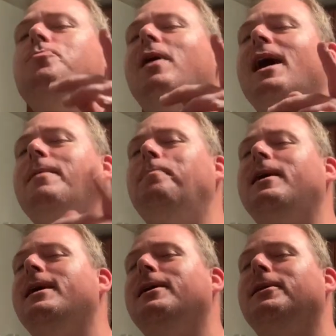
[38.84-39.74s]
might
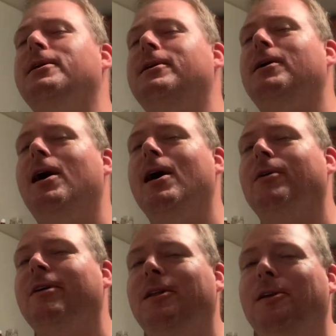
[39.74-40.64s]
be a little
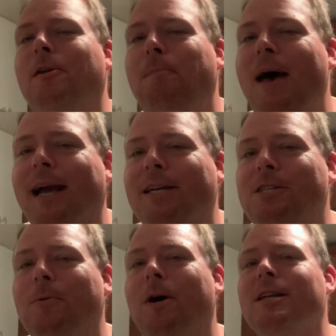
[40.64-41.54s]
hungry, a little peckish,
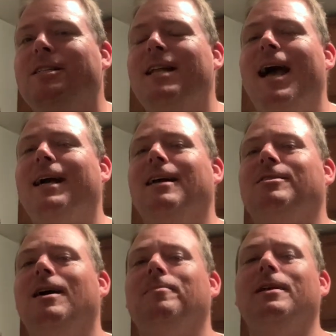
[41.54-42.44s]
and want a snack on
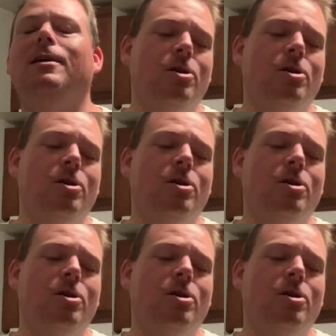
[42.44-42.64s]
something.